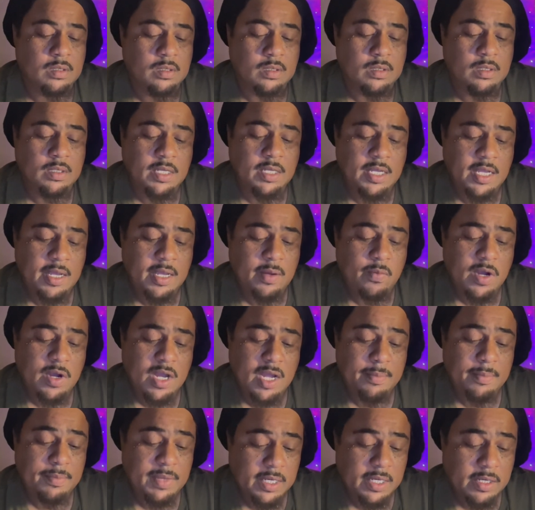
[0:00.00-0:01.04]
Yeah, I
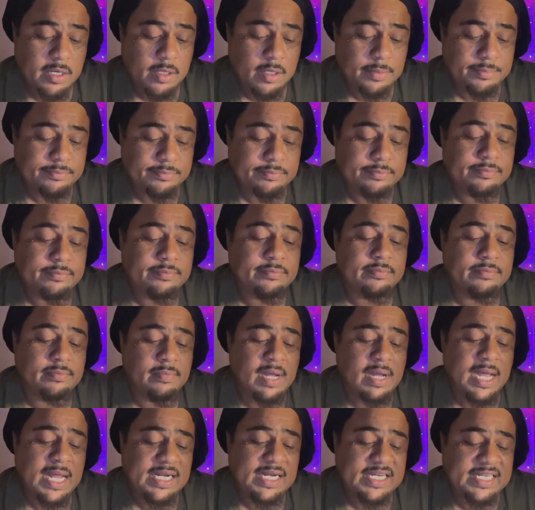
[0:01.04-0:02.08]
want to big up
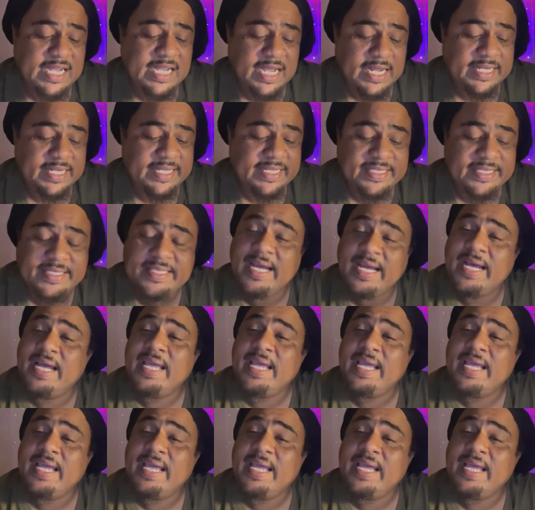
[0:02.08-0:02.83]
Margarita